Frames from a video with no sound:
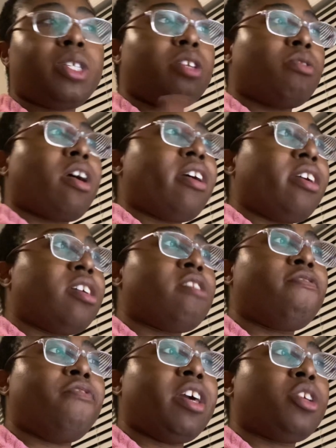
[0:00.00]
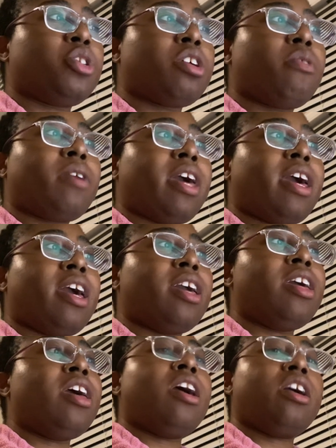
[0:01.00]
Then you're caught eating fish, okay?